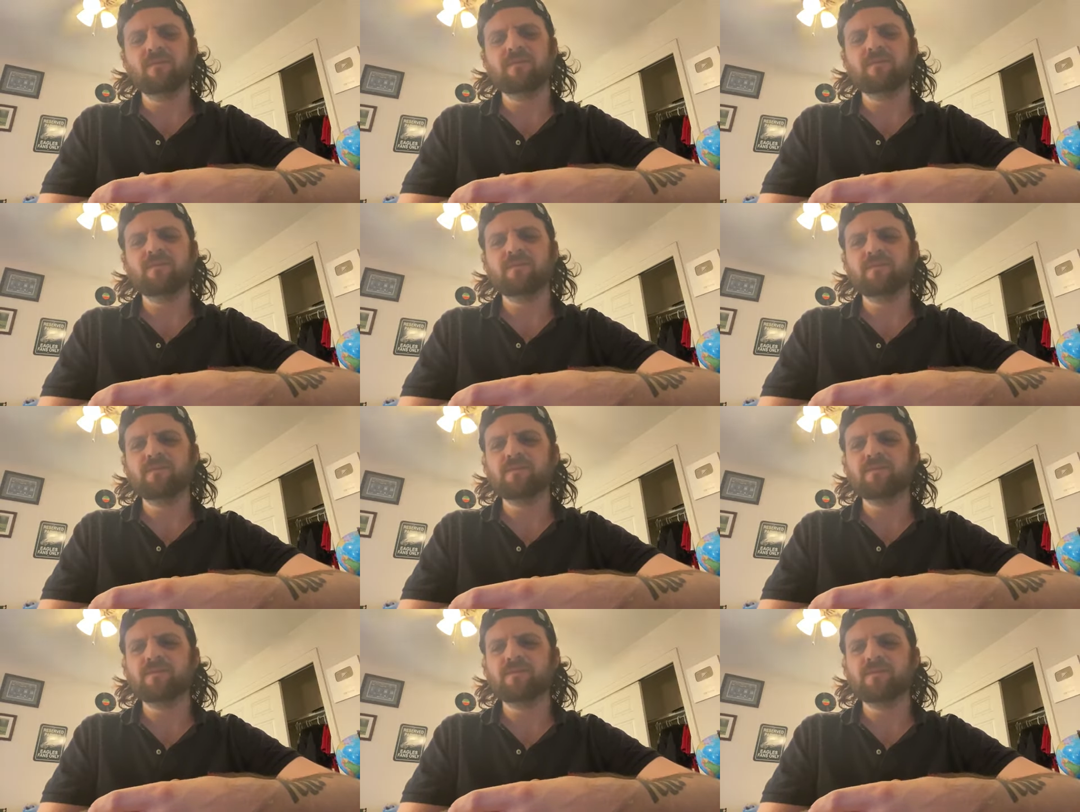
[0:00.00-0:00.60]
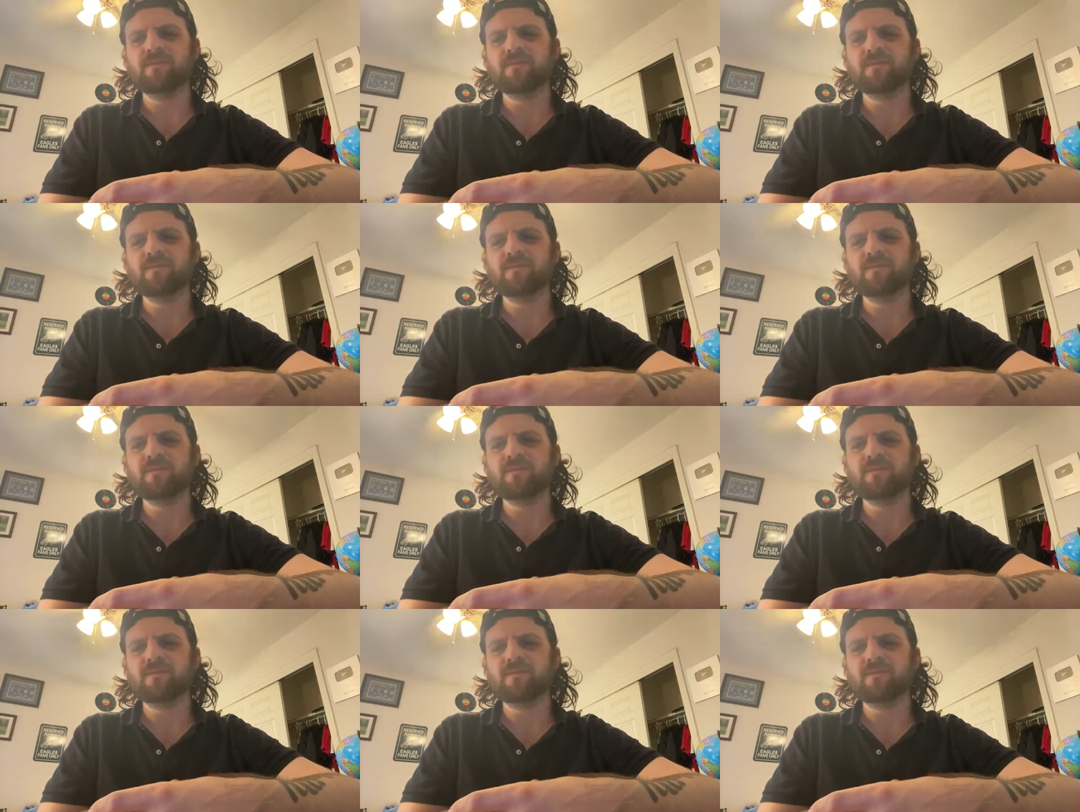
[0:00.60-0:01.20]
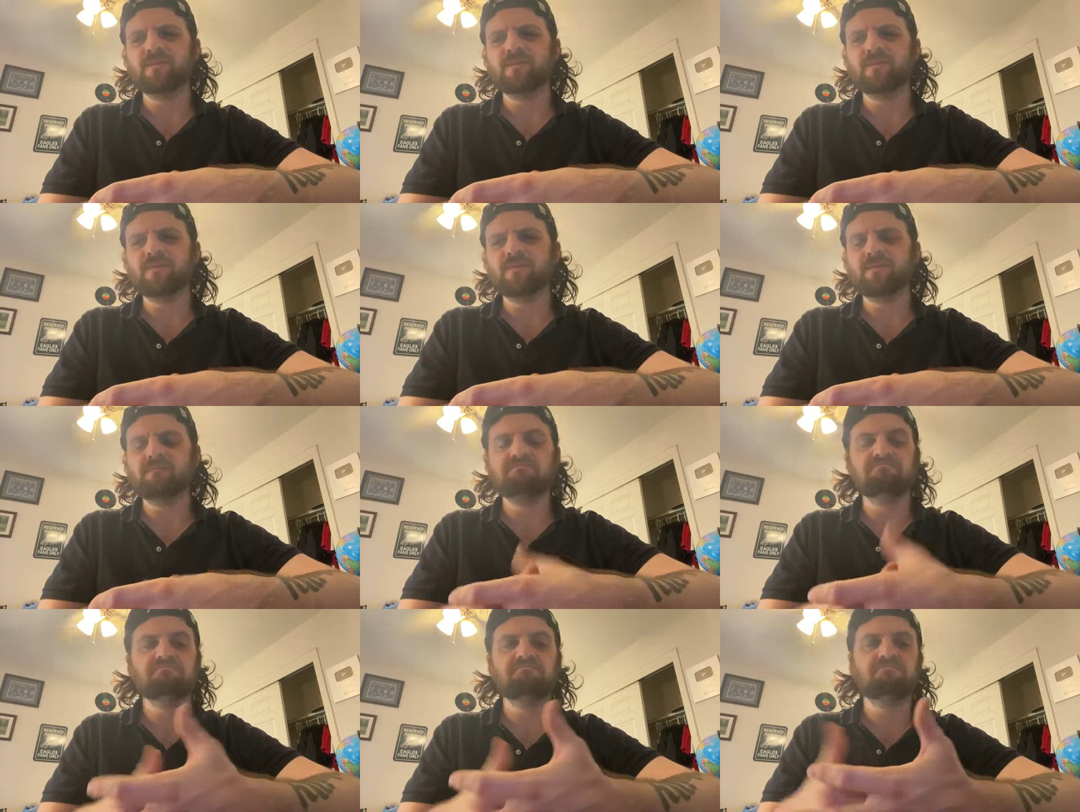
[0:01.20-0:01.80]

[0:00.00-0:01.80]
[no speech]